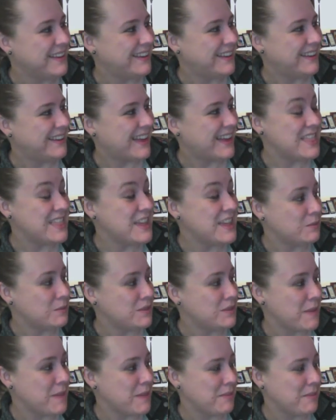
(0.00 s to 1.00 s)
And then,
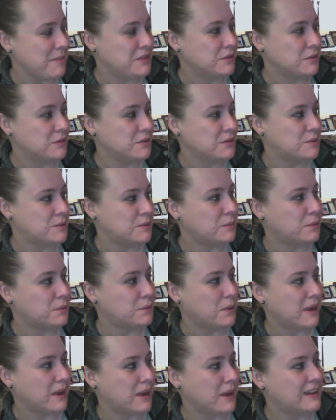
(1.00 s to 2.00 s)
when the baby grew into a
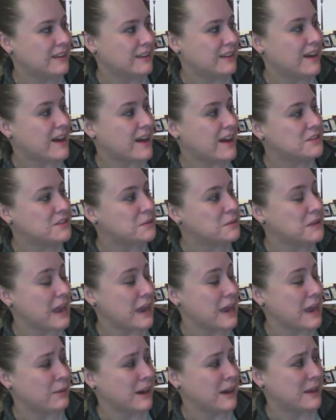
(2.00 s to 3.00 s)
boy, God told
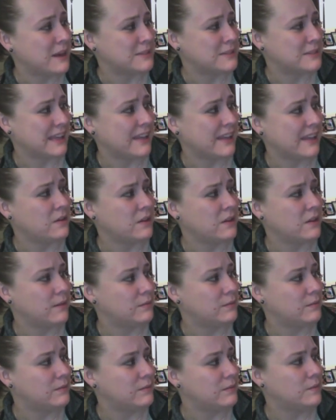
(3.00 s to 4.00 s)
Abraham to kill
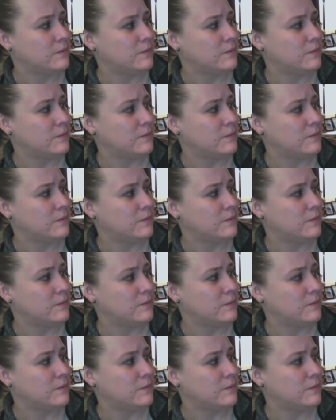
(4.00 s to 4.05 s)
him.